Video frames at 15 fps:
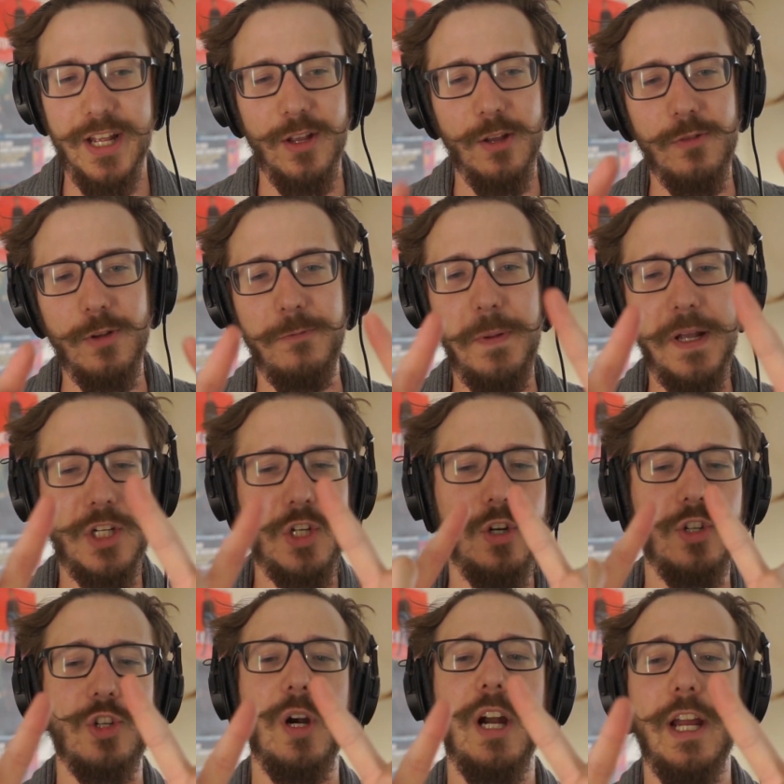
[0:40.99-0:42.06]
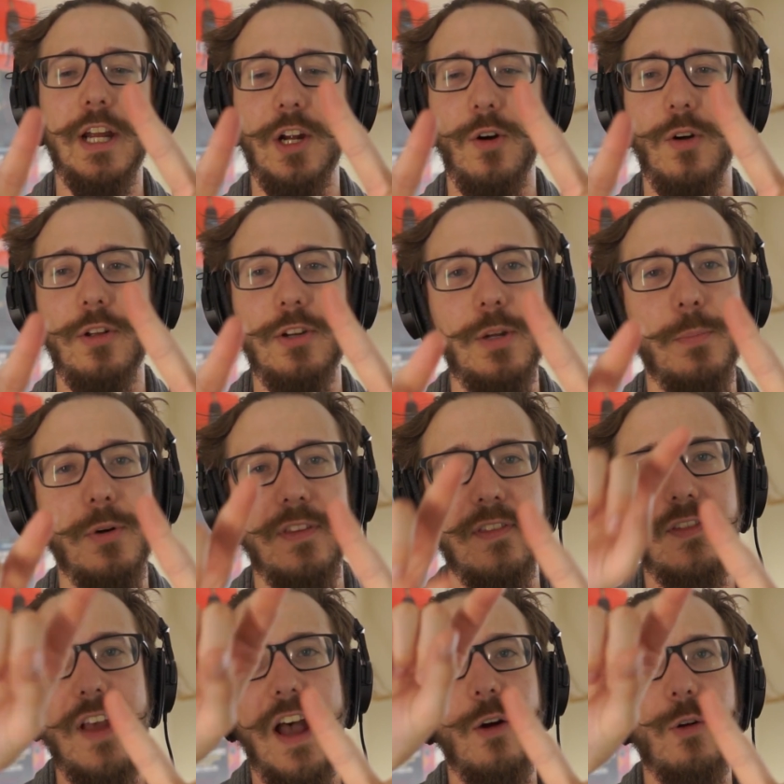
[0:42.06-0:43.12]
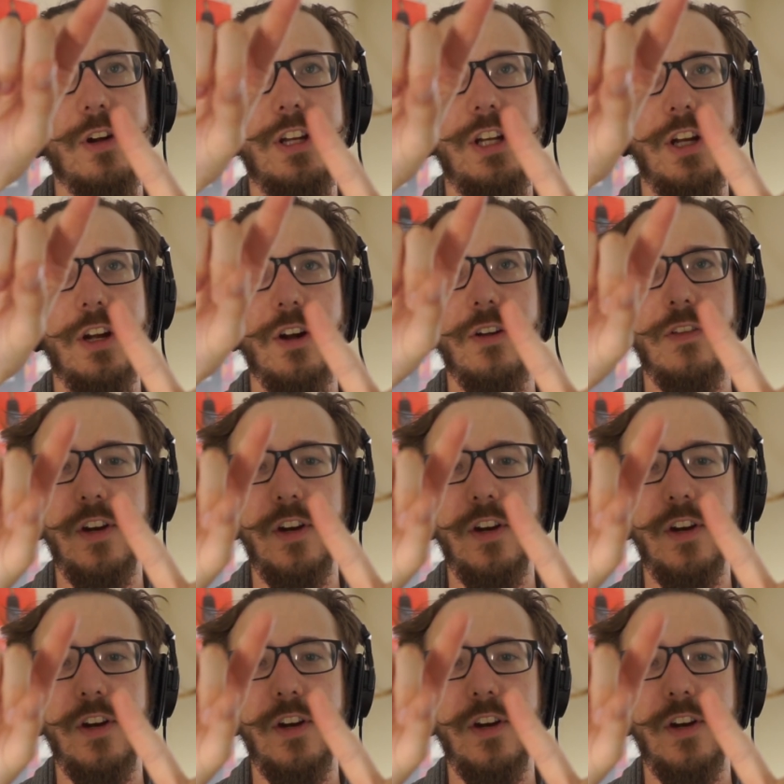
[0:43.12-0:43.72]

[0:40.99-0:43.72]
So if you picture a triangle and you put sour here,